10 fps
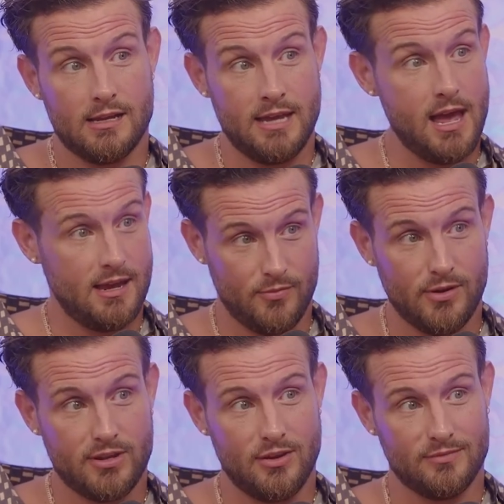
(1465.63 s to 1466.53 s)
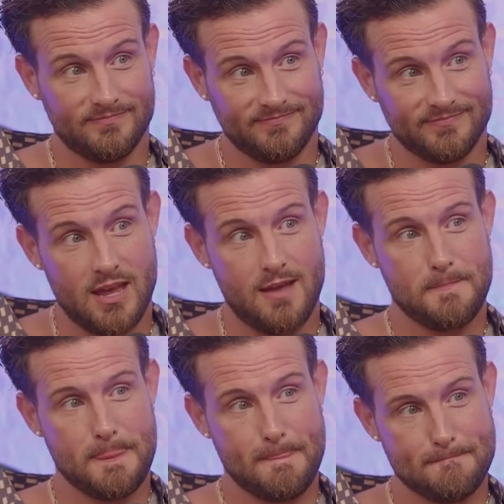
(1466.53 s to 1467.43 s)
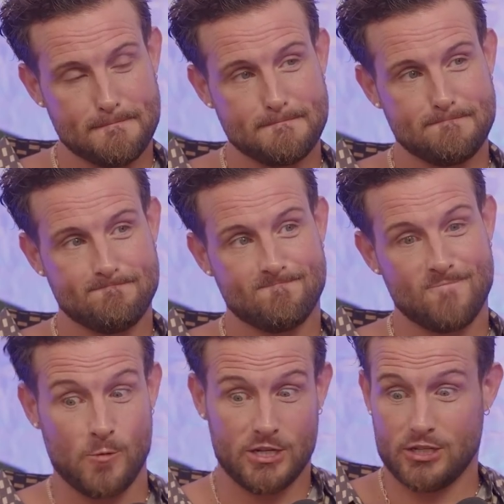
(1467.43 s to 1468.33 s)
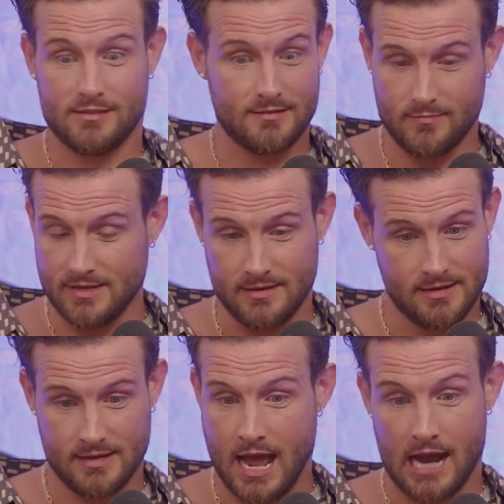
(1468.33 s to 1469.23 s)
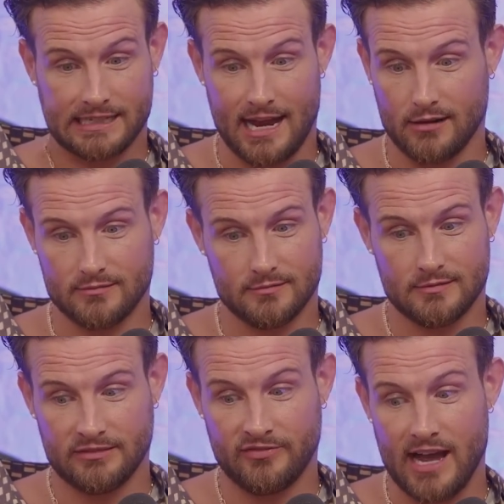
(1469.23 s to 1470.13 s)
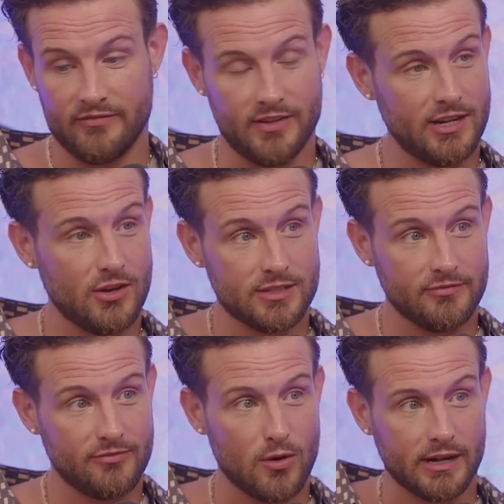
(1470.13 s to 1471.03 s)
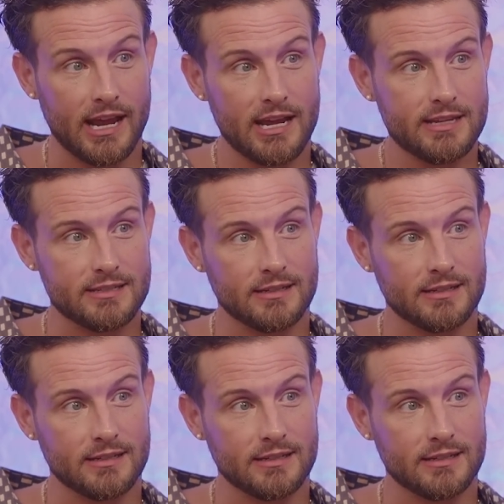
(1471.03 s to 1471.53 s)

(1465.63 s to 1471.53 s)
Yeah, real cute. Yeah. We just knocked out 5 videos in 4 days.